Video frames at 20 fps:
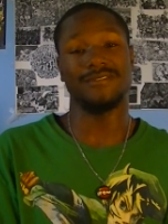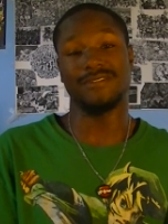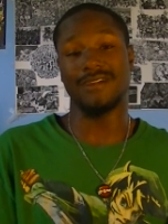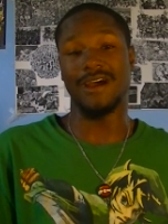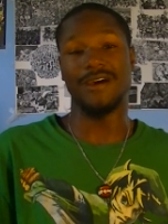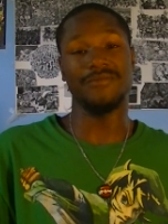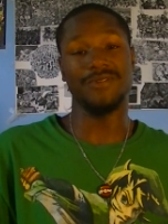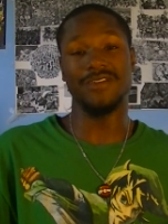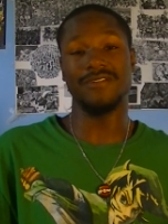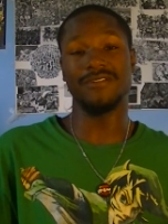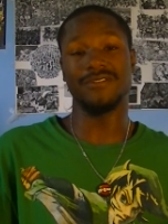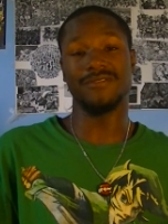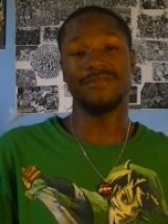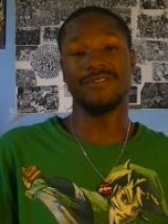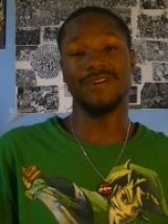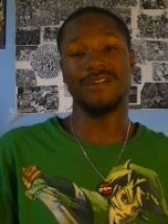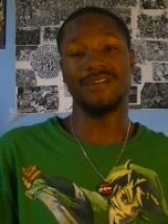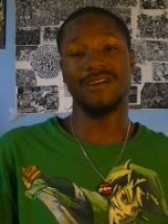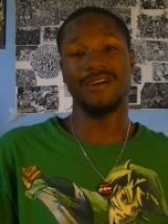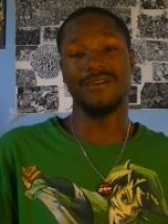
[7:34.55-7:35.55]
I'm eager to
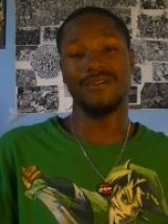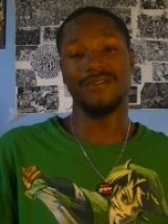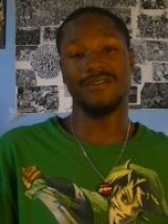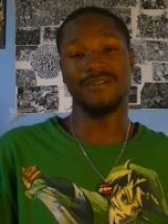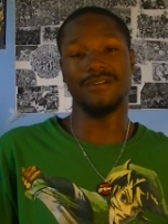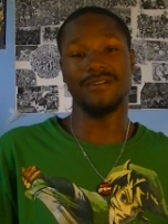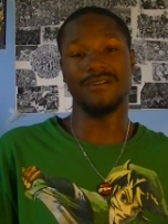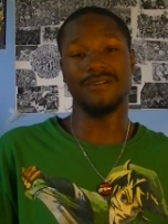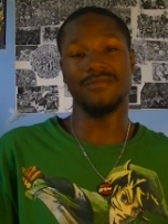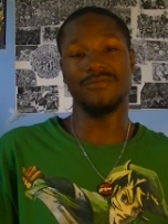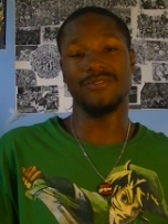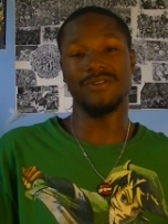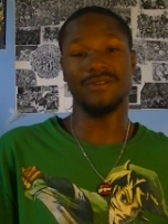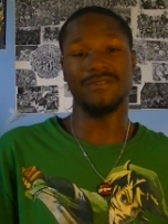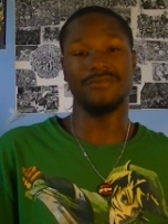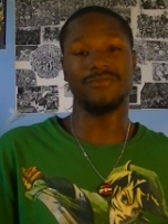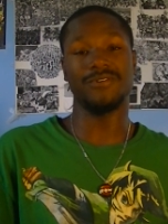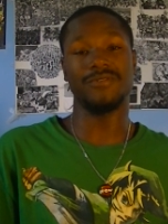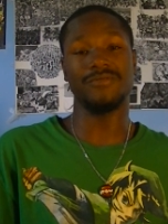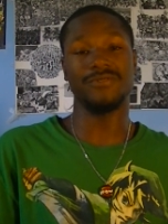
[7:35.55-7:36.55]
find out uh,
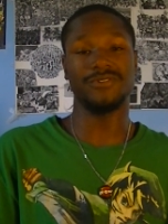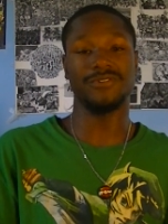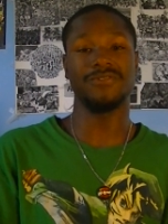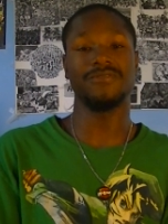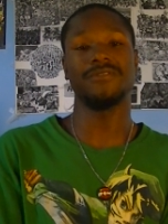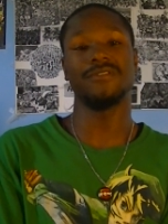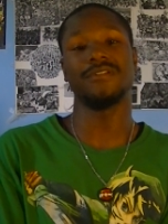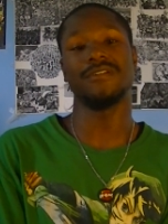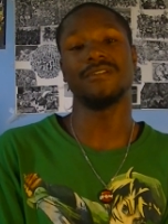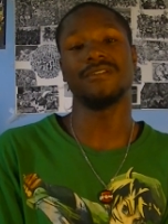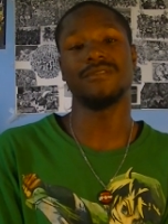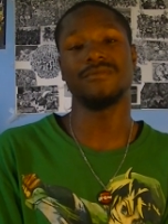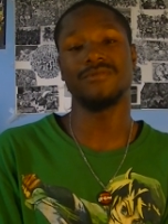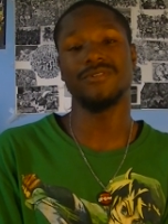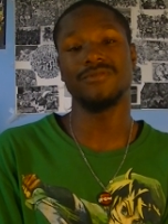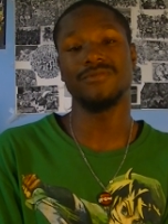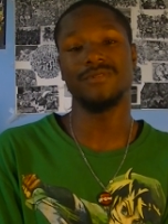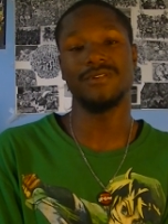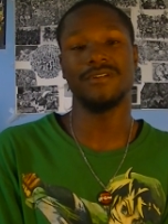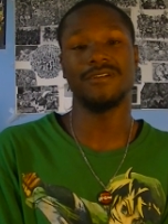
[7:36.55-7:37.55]
what what would you uh,
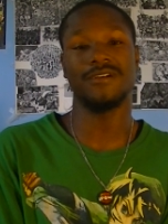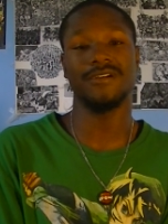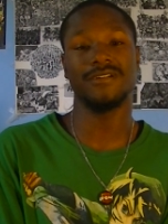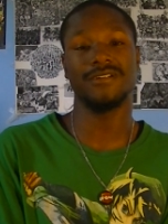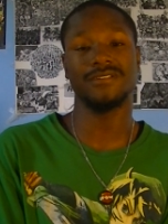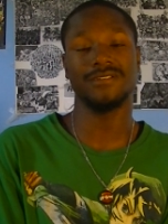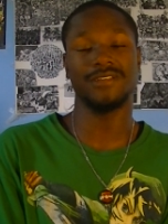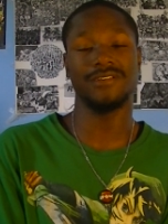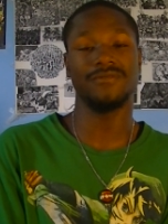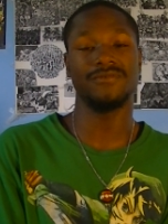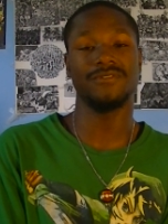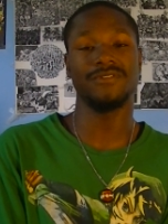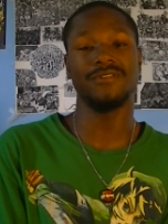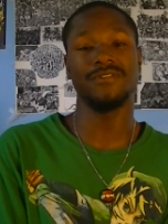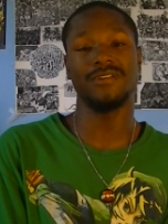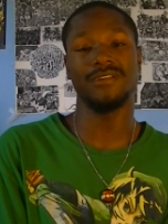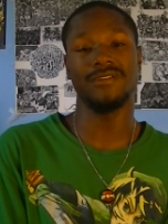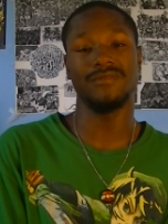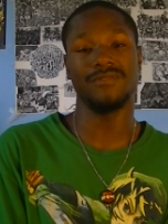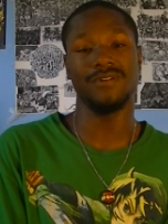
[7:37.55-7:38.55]
what would be the hardest thing for you
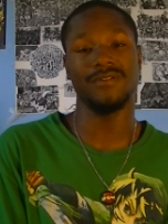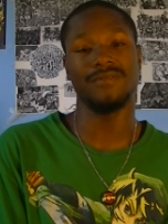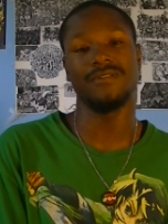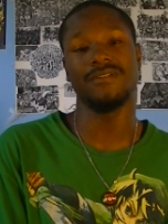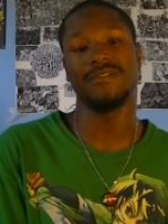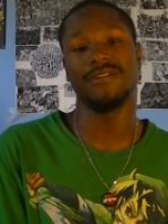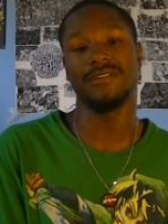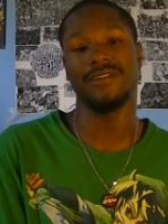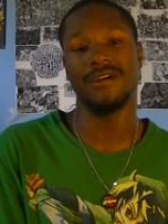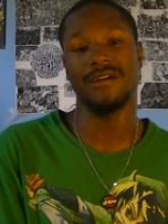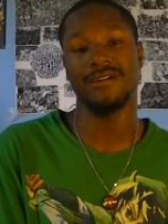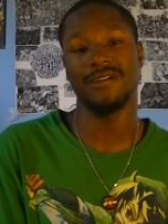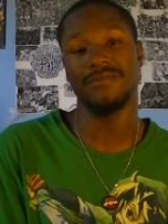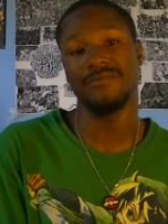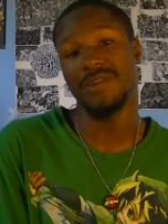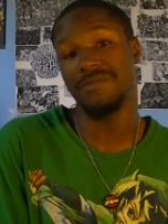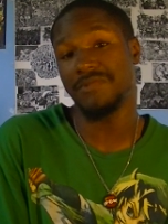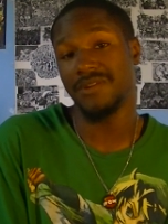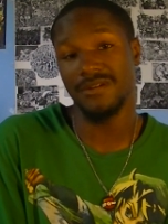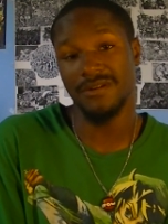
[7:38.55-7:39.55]
to give up uh, and
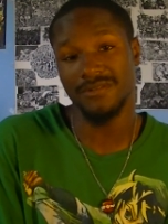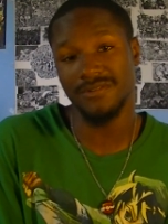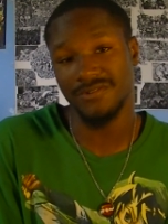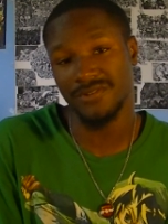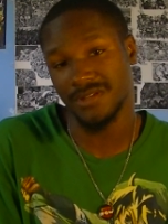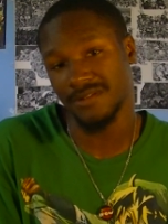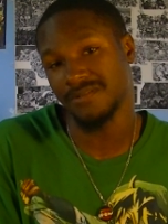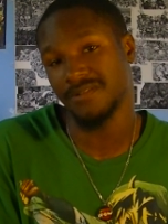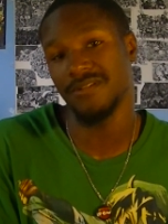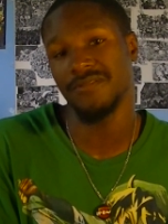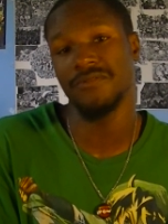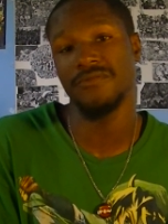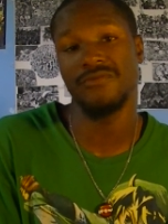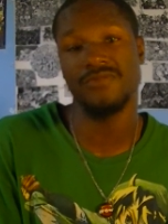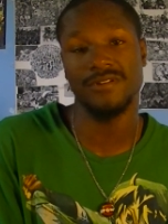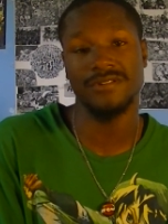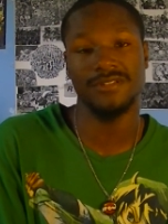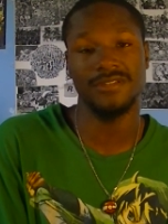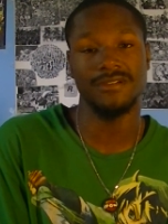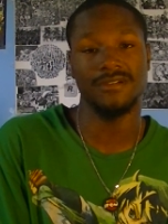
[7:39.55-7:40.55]
maybe others out there who
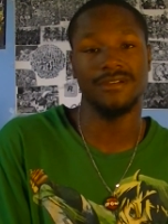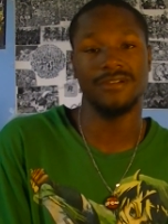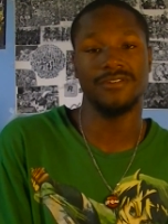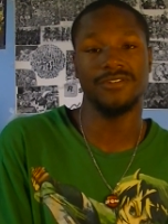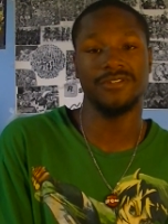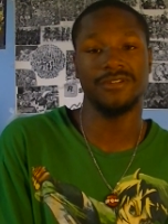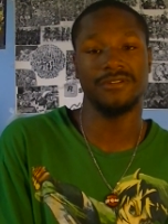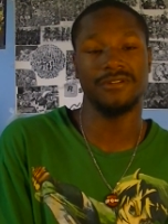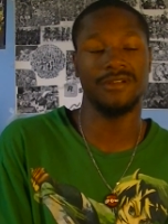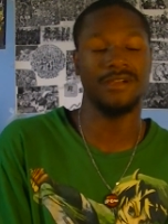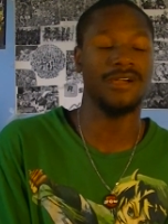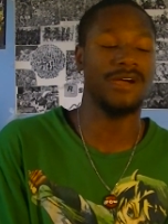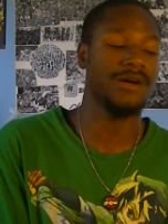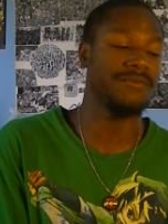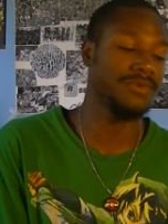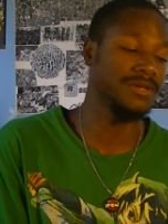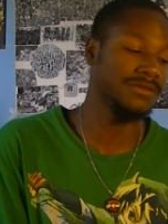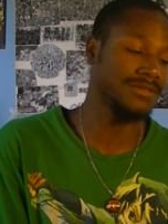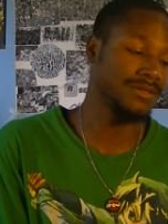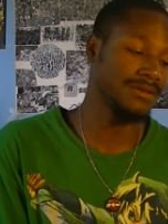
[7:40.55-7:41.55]
want to uh, share in the
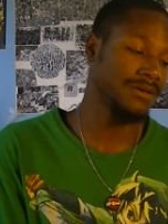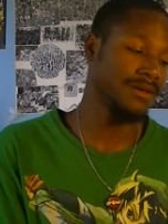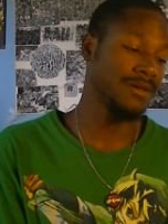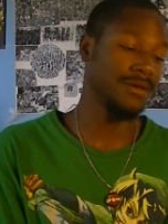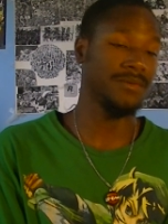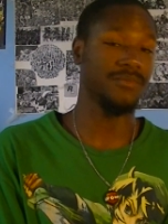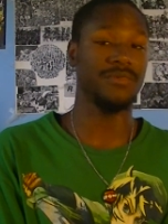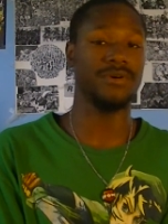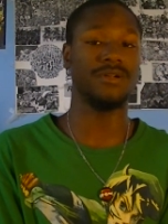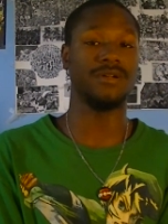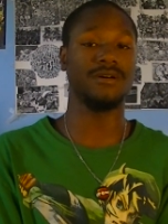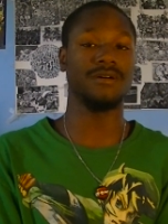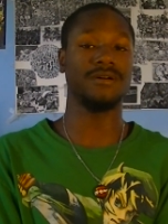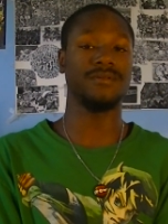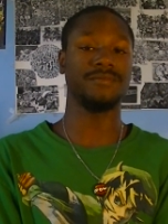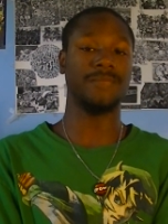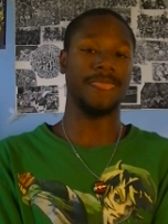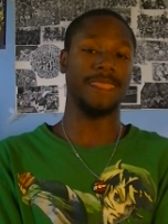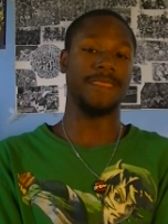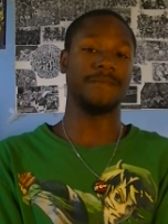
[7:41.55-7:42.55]
comments but uh,
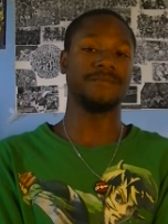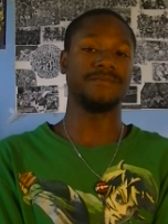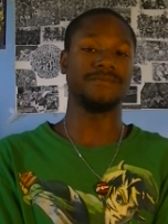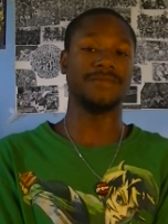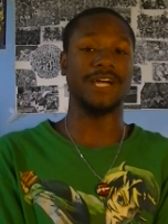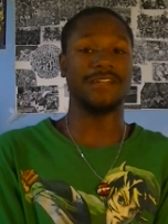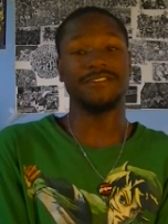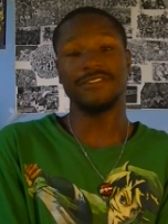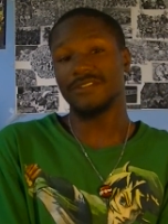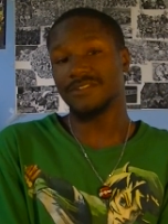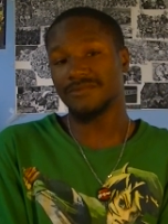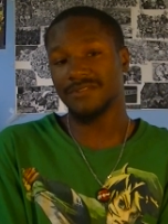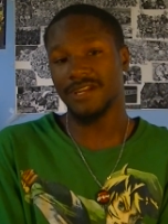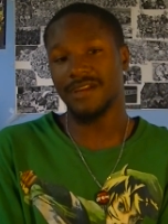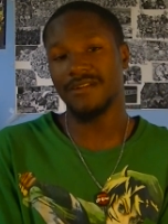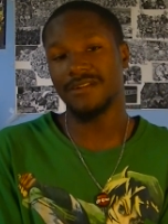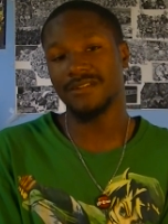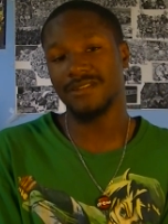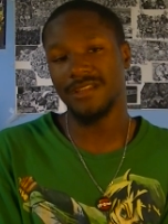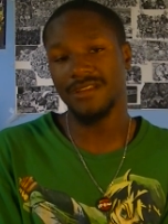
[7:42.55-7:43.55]
I took some
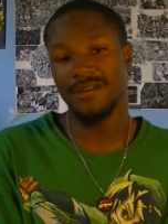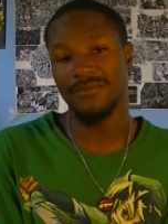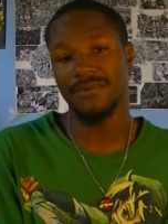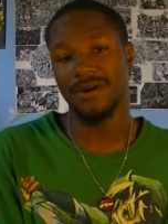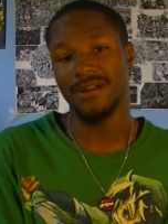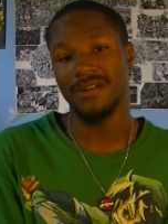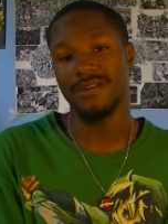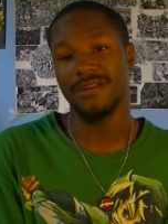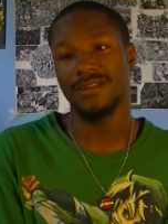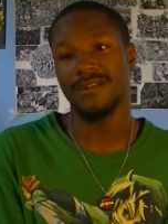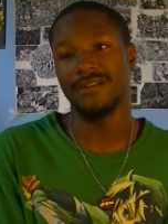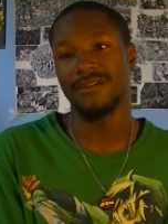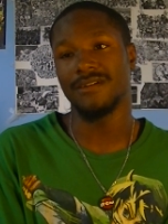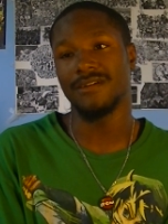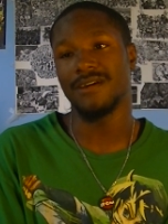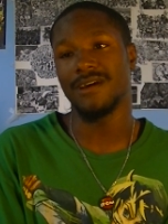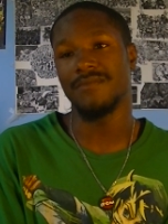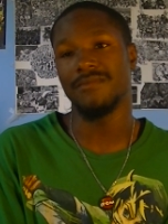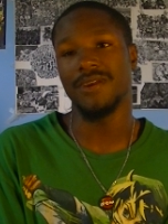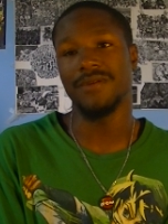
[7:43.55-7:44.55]
time to think about it and
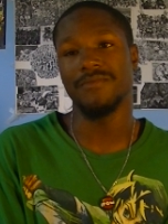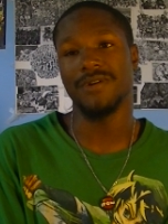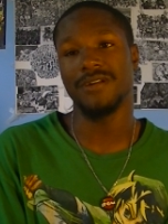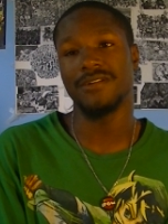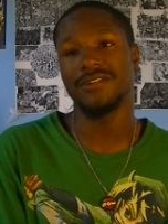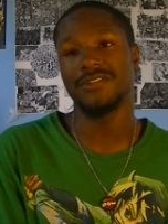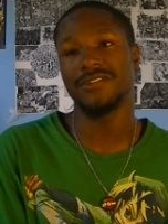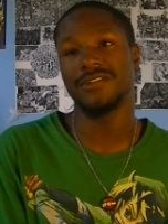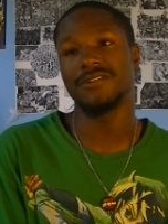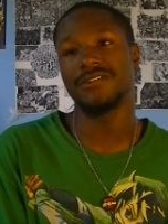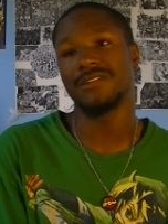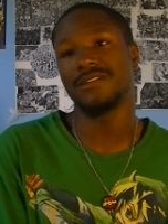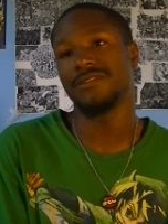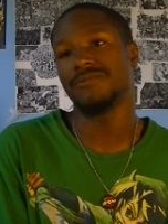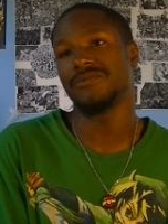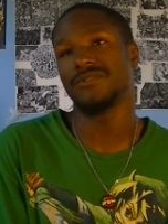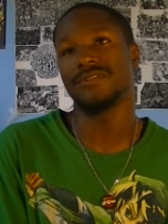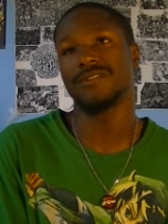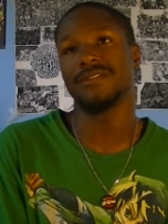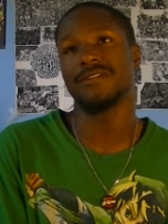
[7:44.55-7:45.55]
I made my decision it
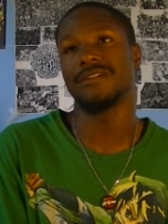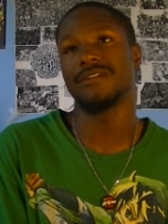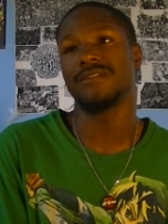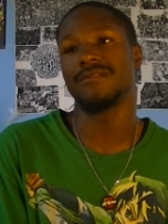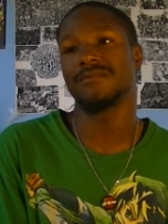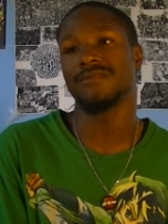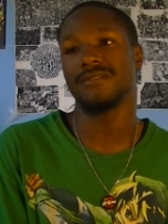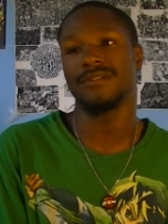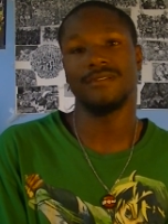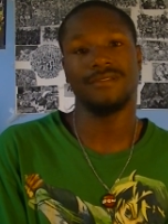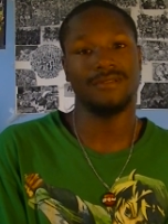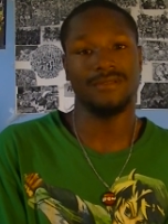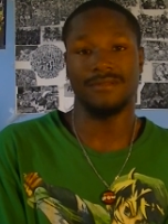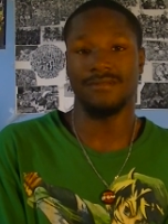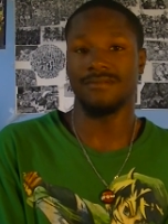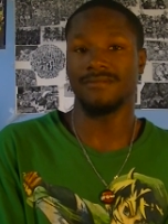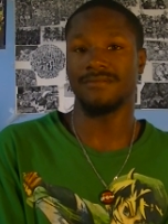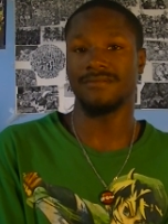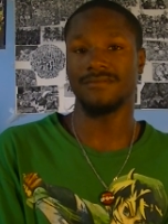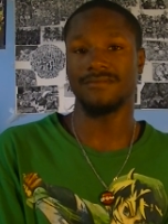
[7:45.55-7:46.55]
was
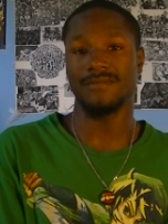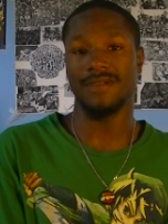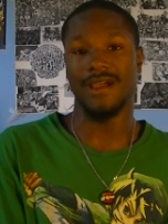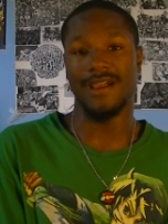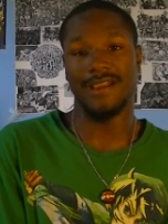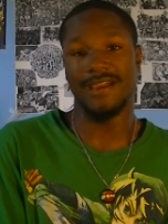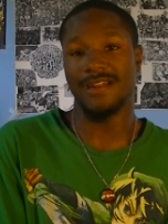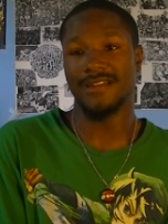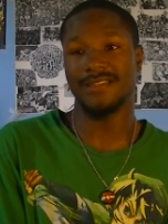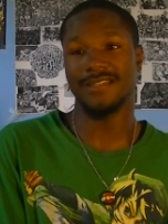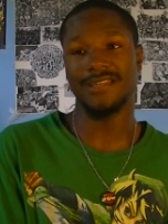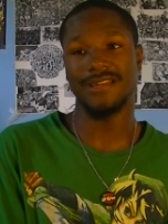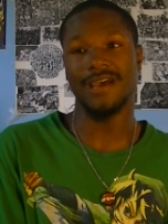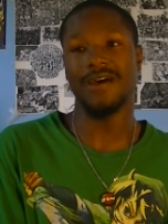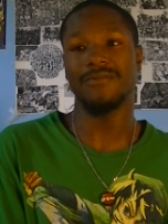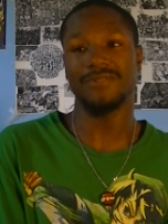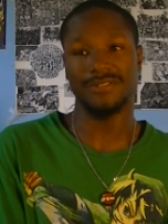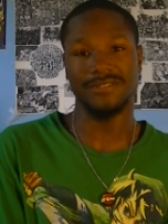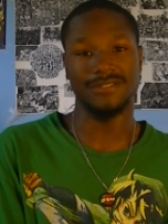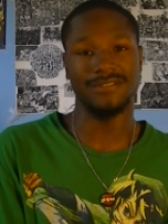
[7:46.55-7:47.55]
I gotta say
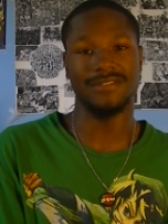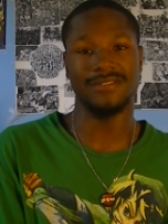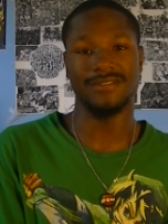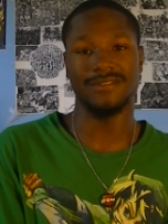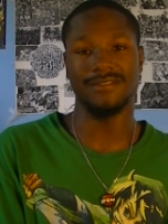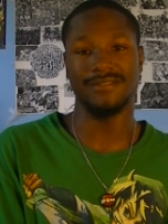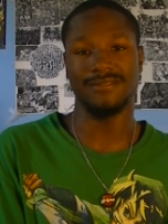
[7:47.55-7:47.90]
that was just